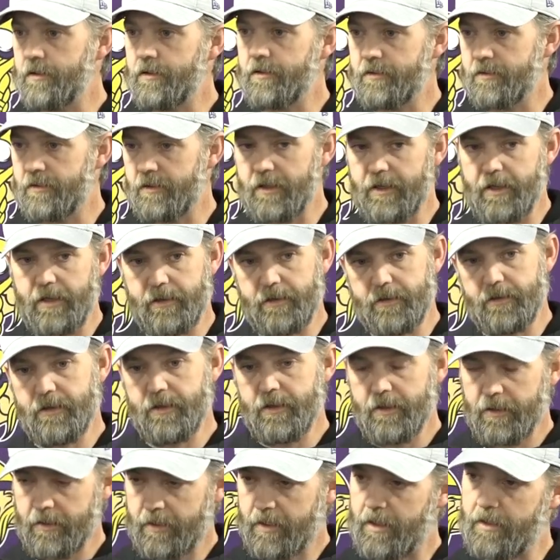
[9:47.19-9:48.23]
in this league
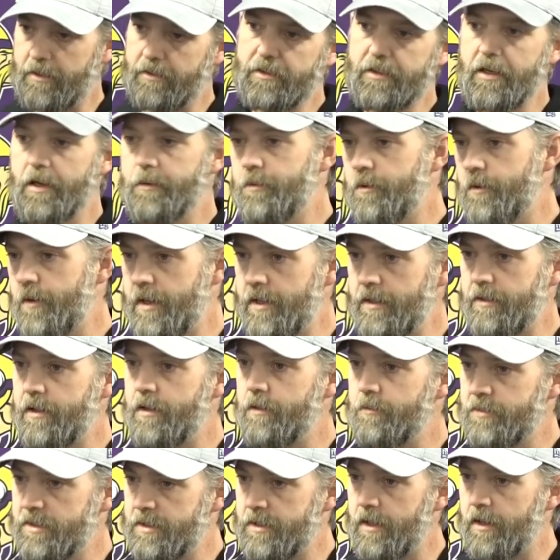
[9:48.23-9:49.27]
kind of separate
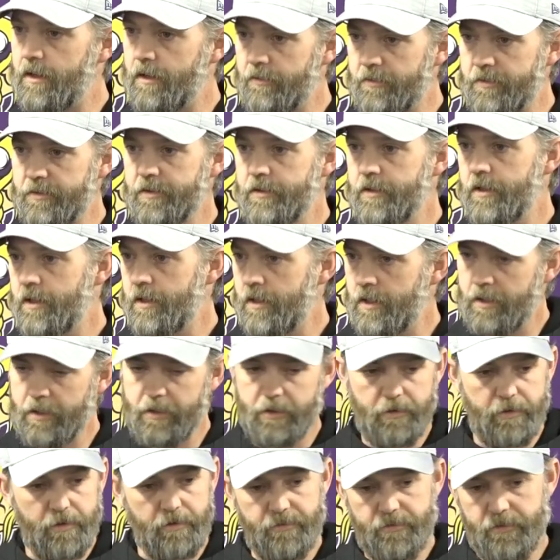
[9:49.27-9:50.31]
themselves.
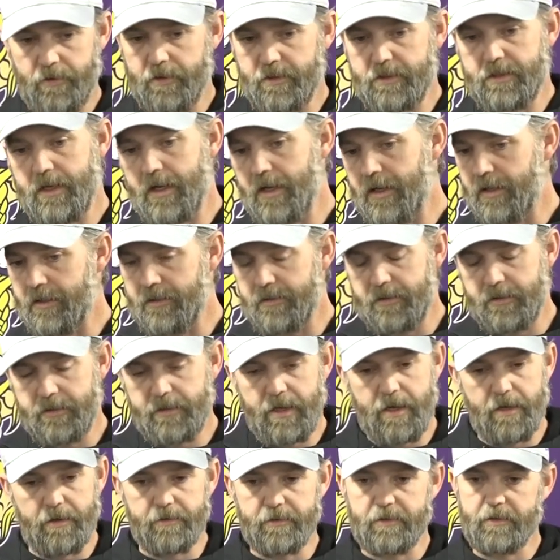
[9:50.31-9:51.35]
You know, the first, second
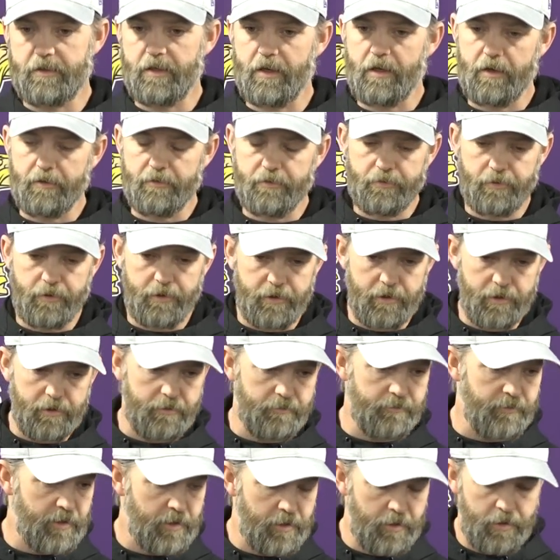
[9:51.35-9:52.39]
down stuff where
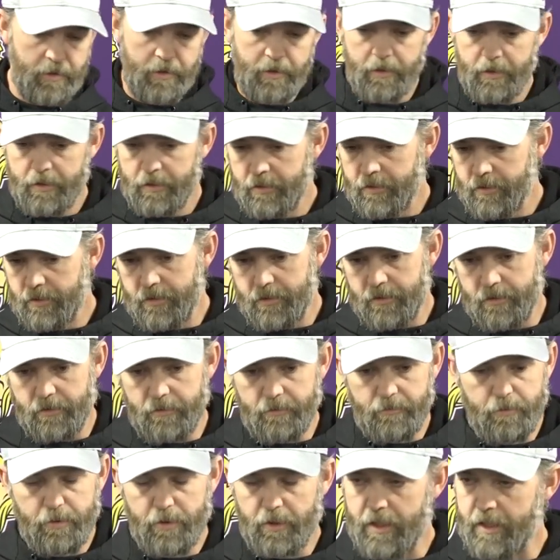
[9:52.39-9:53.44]
you're, you
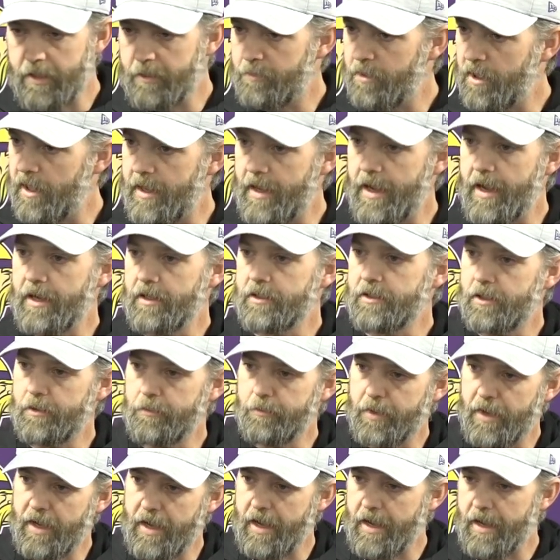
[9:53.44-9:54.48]
know, play
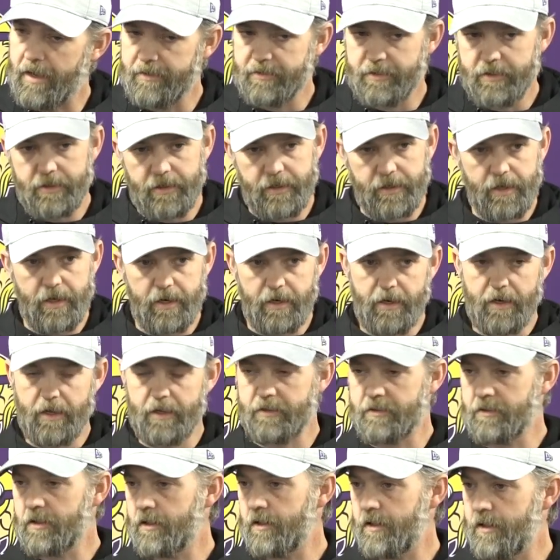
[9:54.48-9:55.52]
action pass and you got a
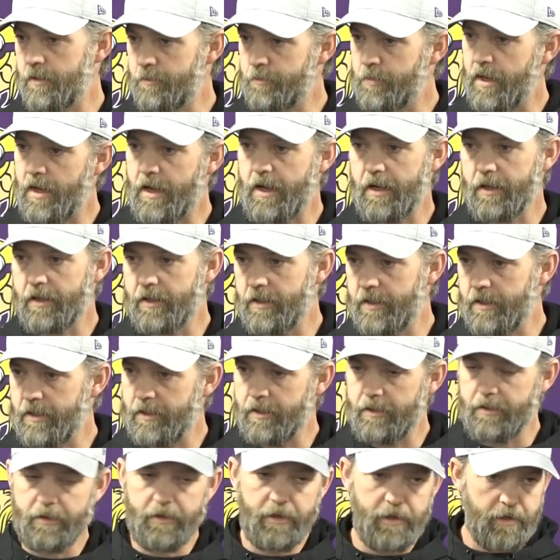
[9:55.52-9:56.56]
nice clean
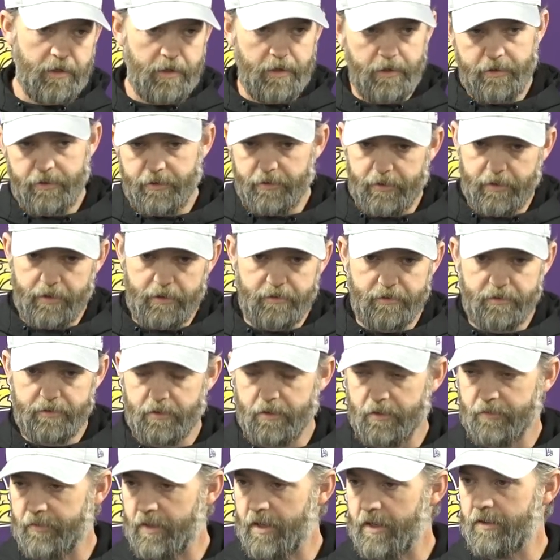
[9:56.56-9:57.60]
pocket and you can
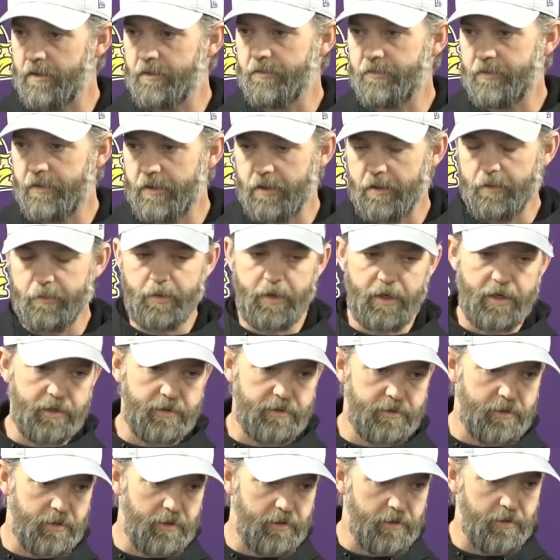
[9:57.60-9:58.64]
survey the field, but
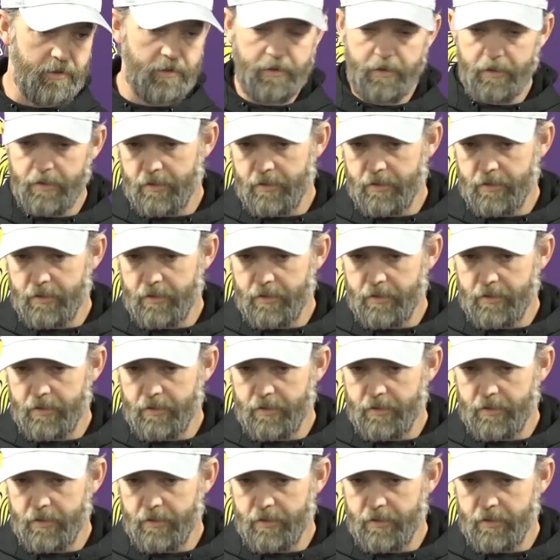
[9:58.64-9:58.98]
it's the